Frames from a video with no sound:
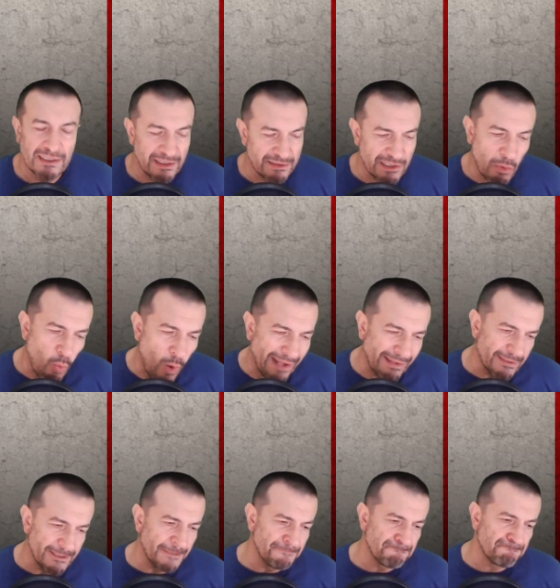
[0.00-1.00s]
the
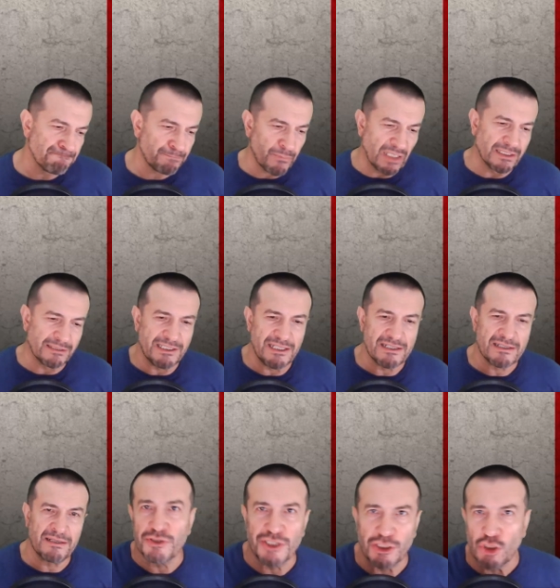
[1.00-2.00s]
one that
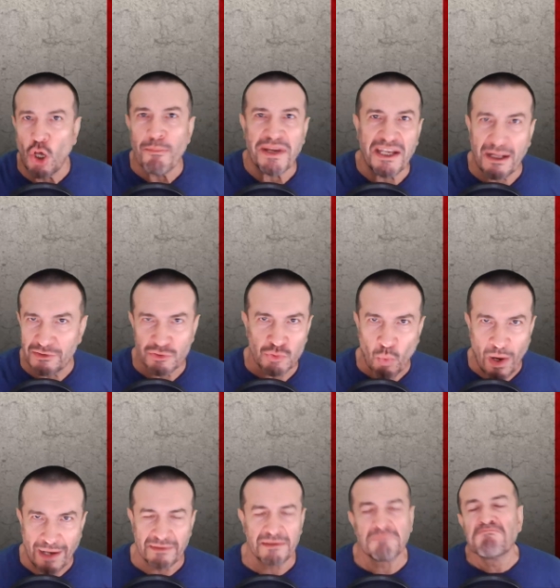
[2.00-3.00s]
is the dominant
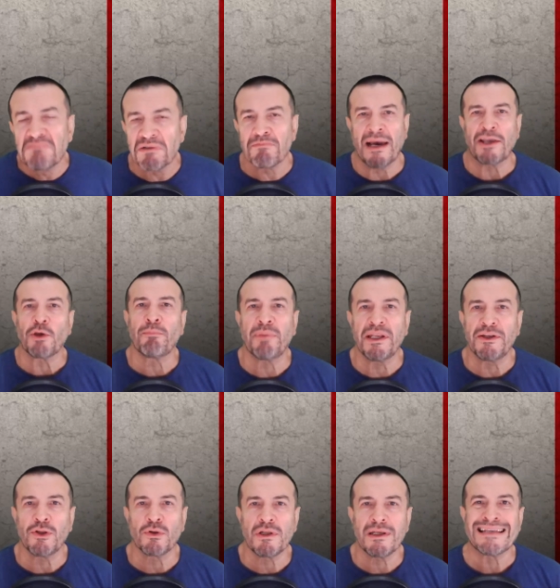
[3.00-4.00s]
one, in my
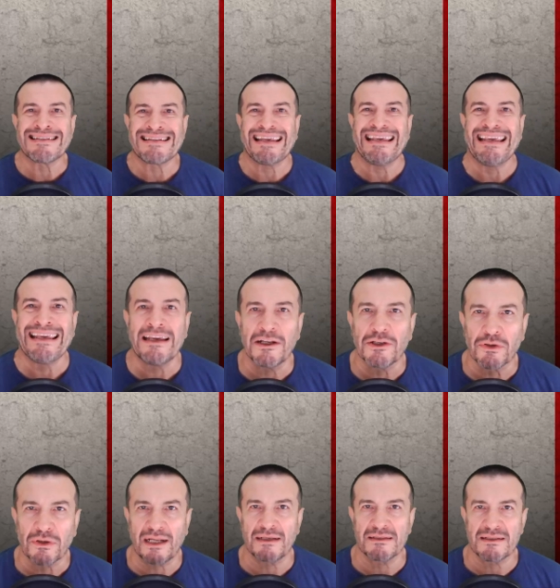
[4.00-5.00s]
opinion, is
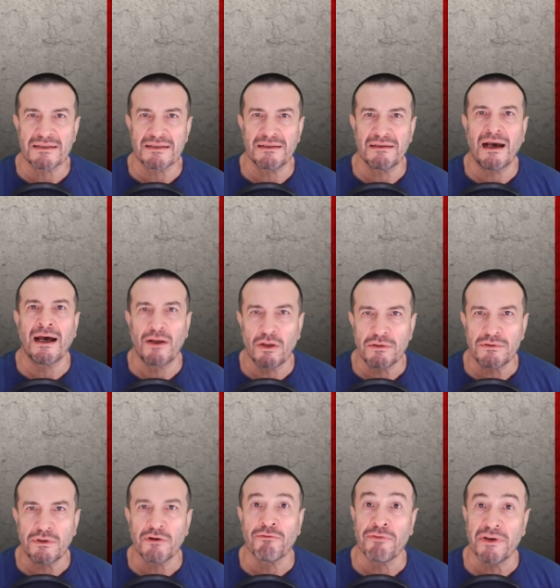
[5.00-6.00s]
ignorance. A lot
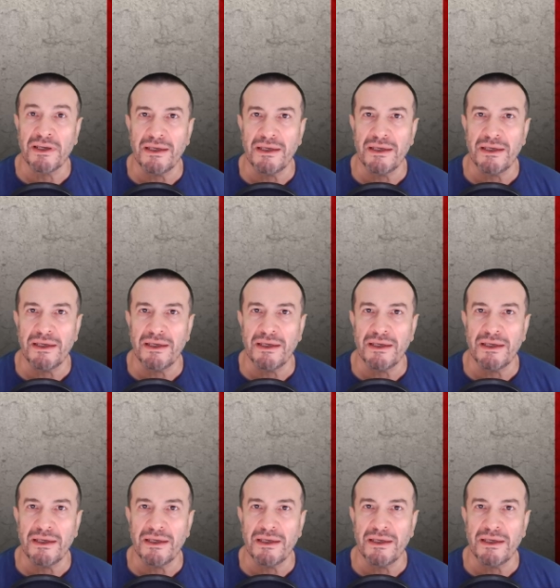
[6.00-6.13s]
of